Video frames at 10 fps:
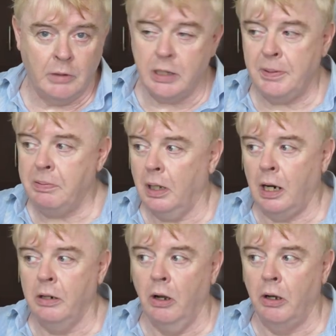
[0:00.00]
These
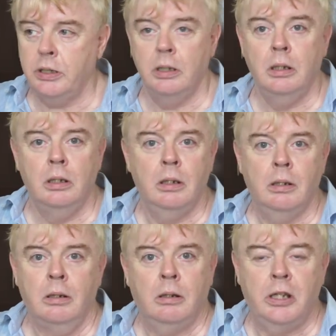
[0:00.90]
people are not,
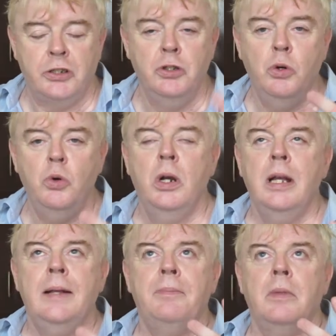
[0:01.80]
there's no
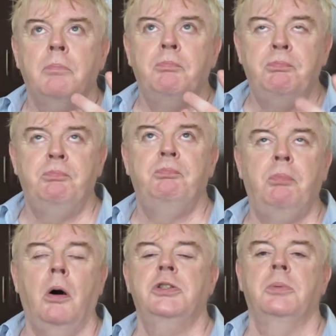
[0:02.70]

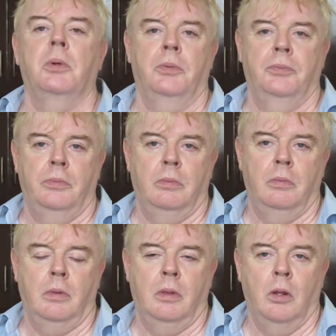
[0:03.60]
possible
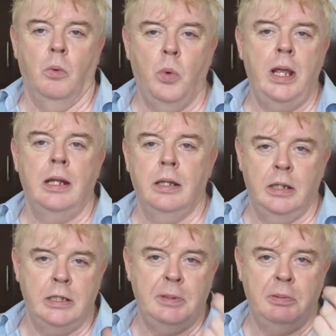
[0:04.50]
way
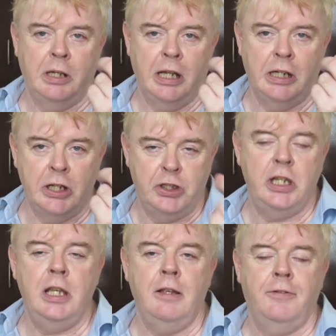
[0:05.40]
that these people can
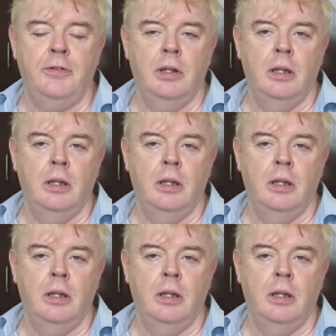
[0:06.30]
achieve